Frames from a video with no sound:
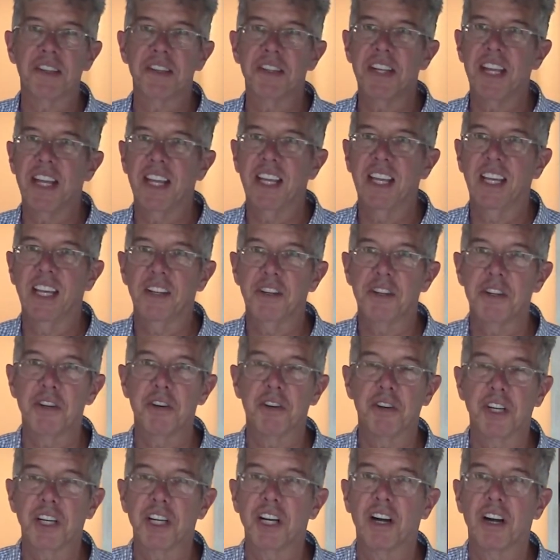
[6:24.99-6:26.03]
taking it to your
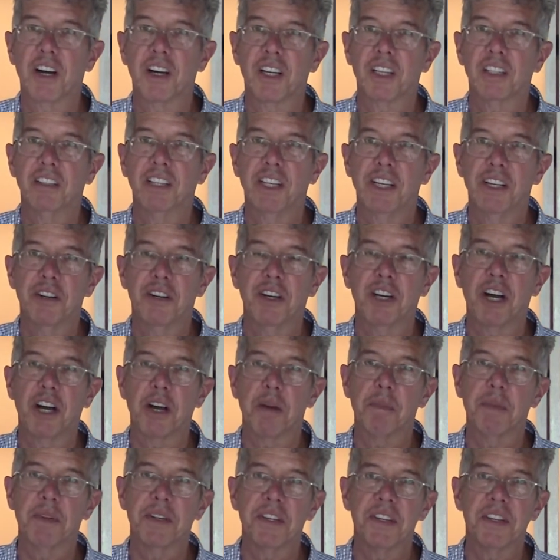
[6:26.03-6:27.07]
car to clean your
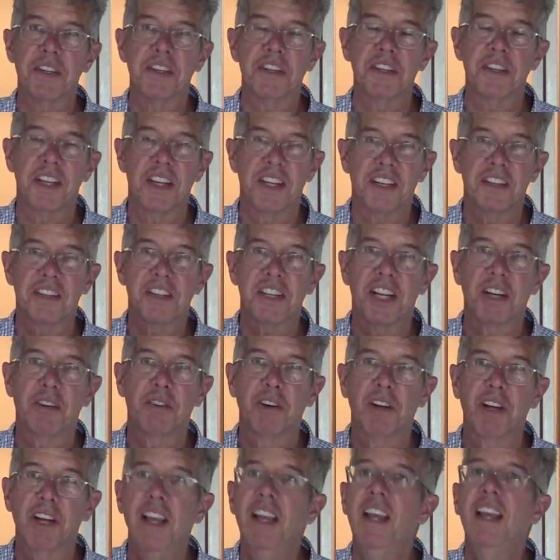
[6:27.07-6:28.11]
carpets,
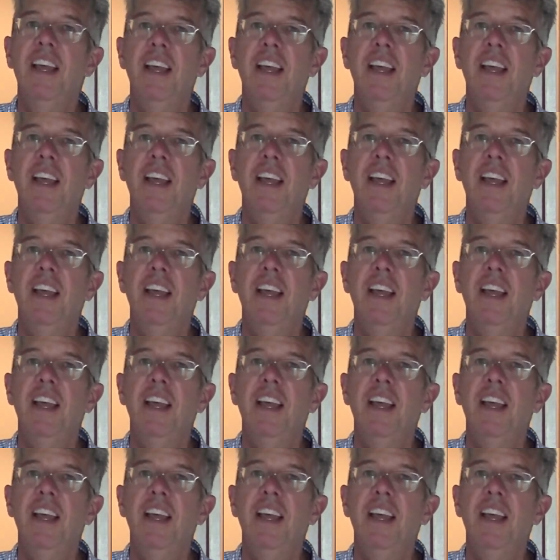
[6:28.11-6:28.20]
etc.,